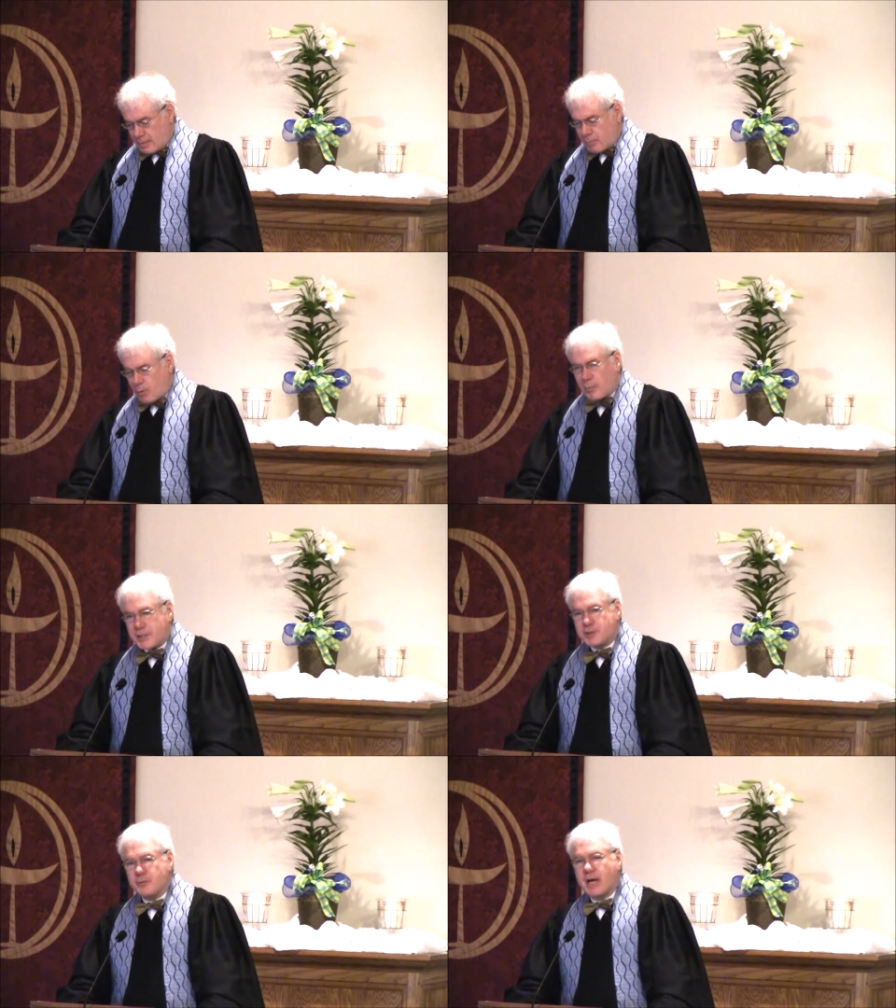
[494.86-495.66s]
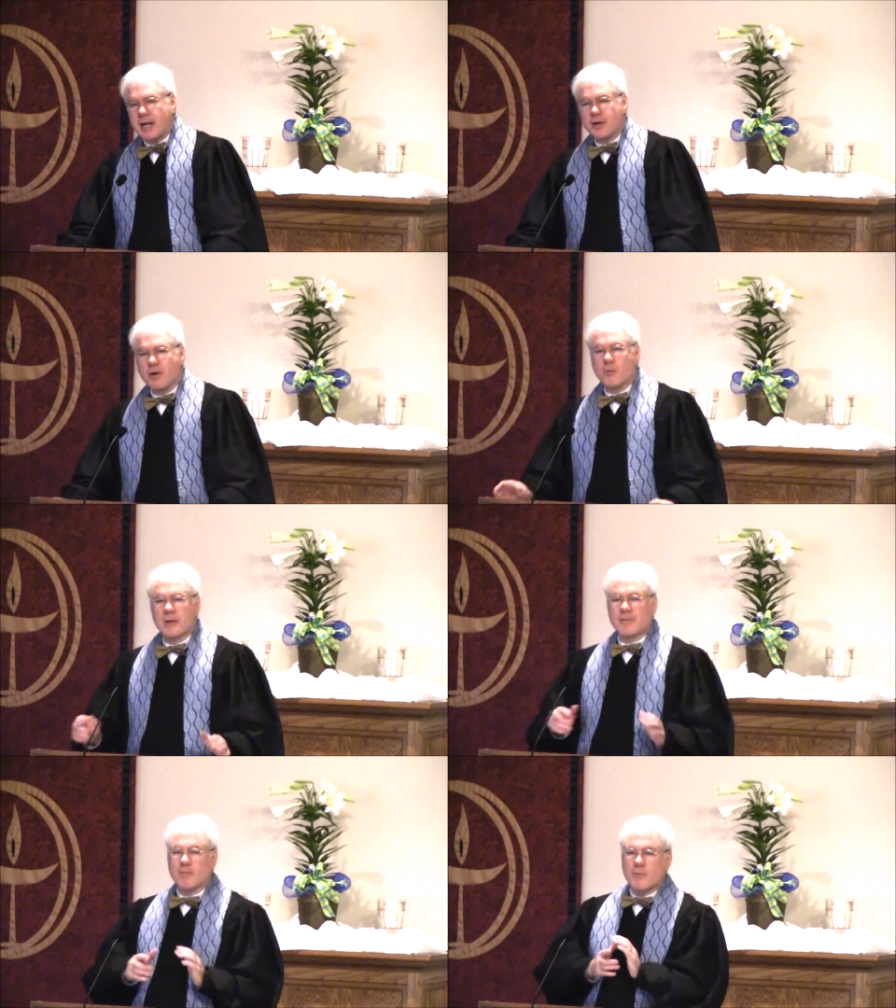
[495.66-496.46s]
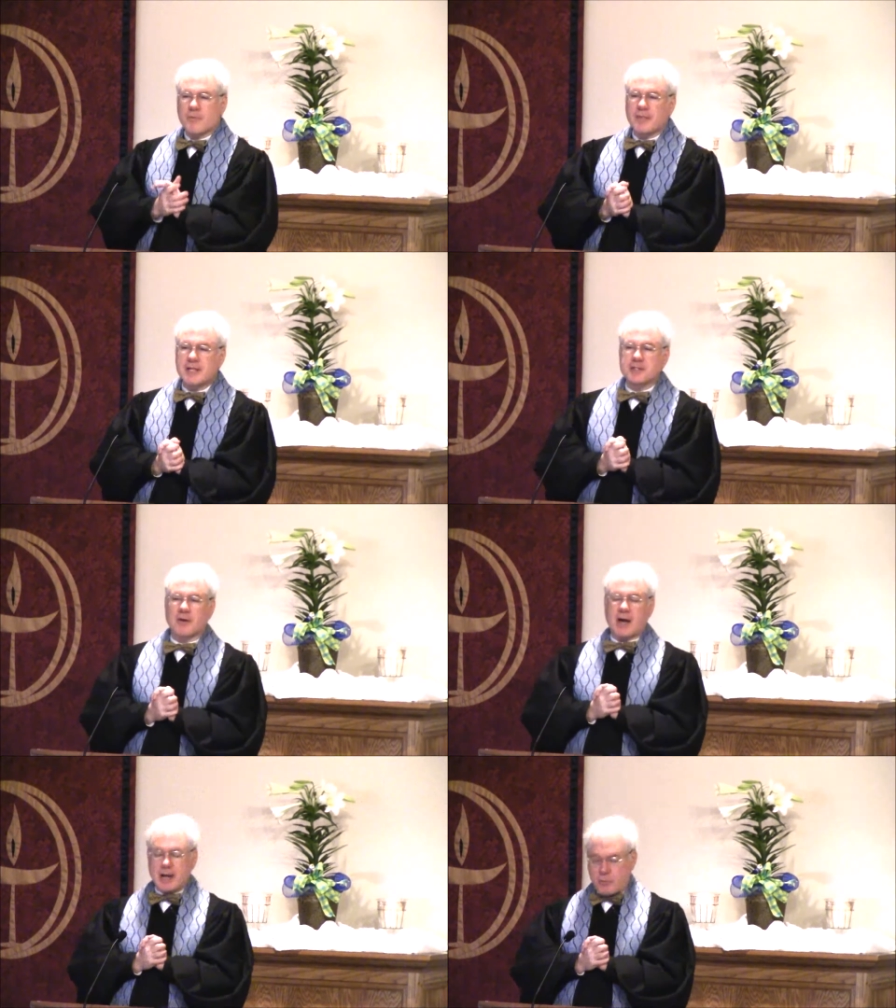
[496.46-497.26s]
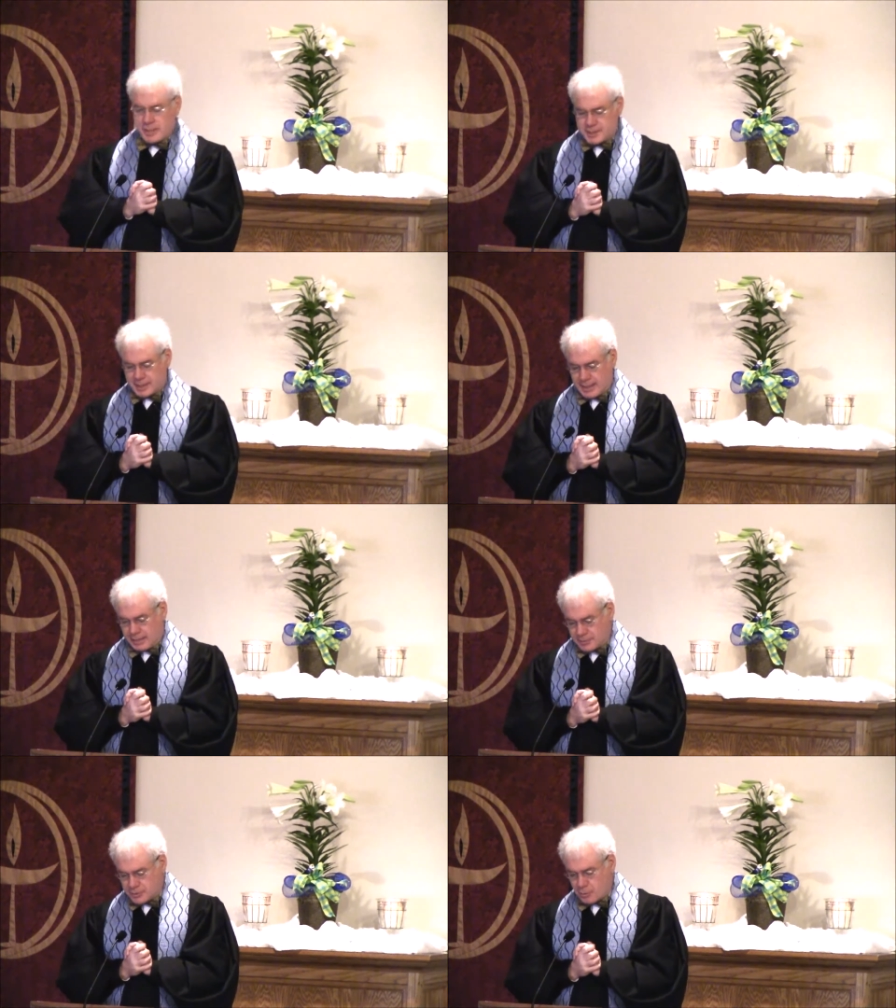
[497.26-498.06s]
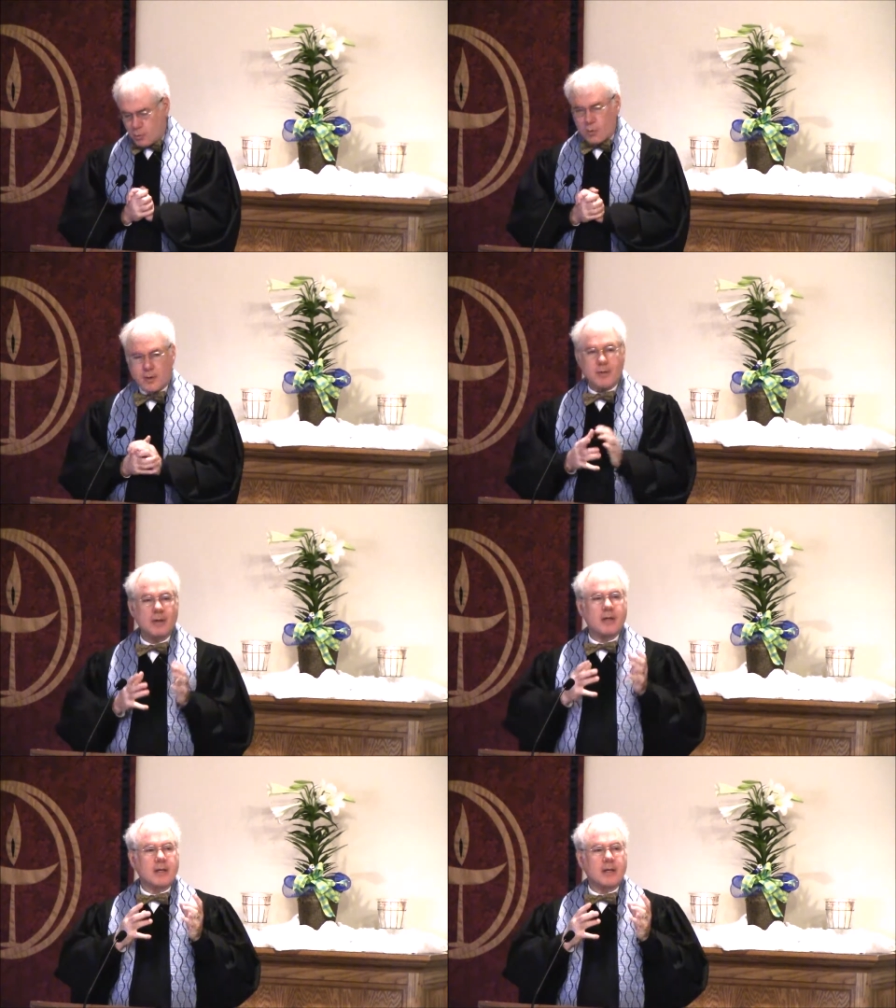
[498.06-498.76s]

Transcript: But we do not know if these are eyewitness accounts or